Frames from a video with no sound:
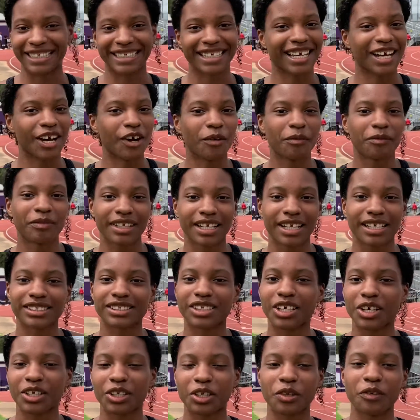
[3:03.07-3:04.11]
Hopefully that's
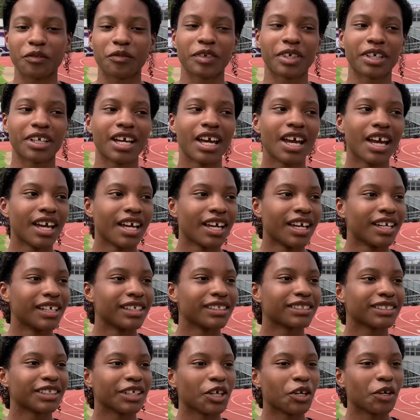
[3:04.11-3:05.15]
all over.
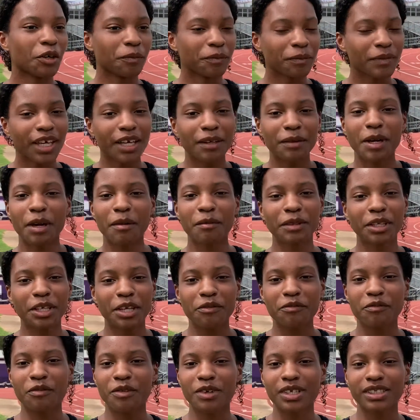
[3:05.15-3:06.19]
So yeah, I'm
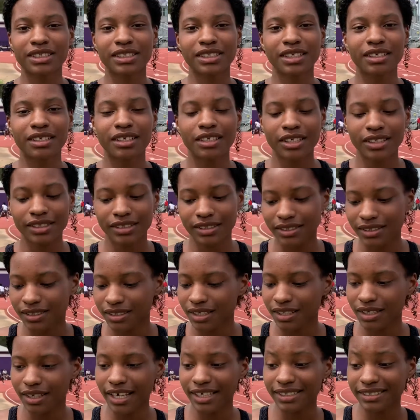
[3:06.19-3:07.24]
looking forward to the
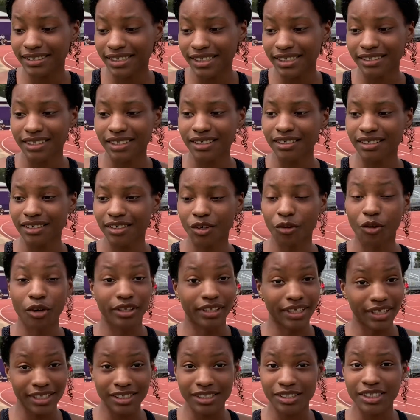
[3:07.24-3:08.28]
next season, or
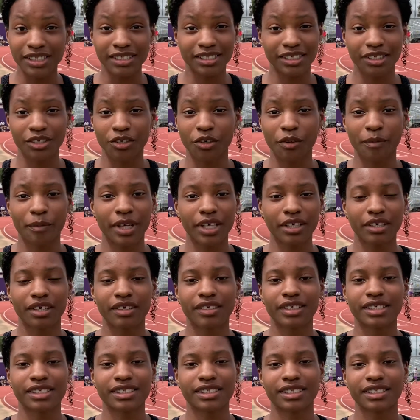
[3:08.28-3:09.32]
this season, the remainder of
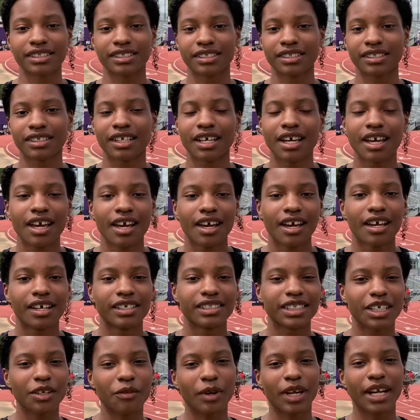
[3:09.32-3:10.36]
this season,
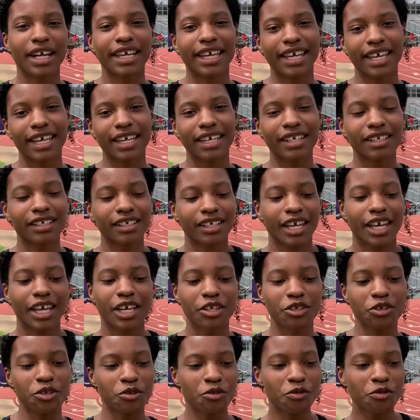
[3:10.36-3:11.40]
seeing what I can and
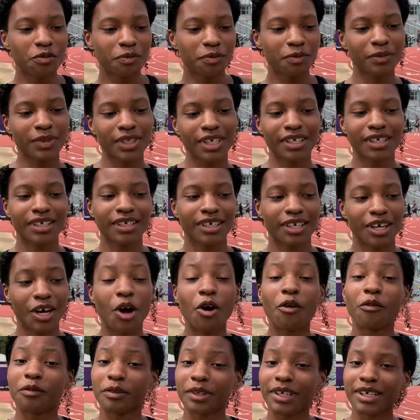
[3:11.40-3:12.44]
can't do.
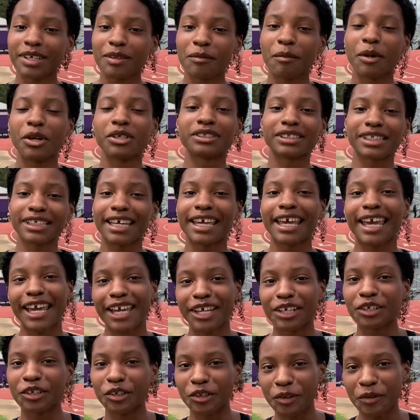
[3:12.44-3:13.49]
Hopefully, mostly
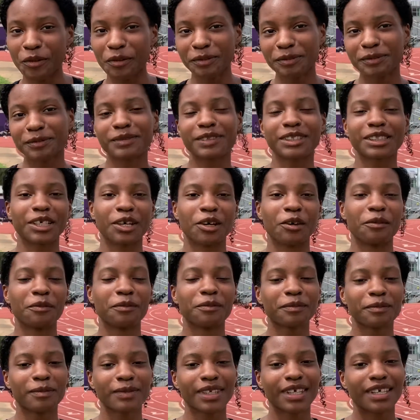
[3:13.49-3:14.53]
can do, so.
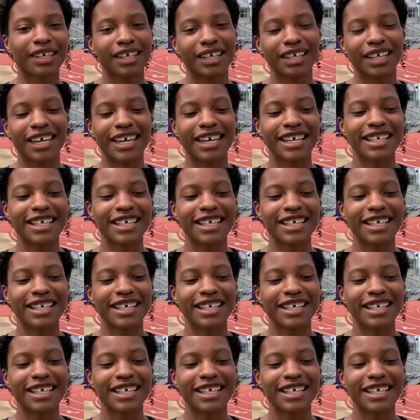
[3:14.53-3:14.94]
Yeah.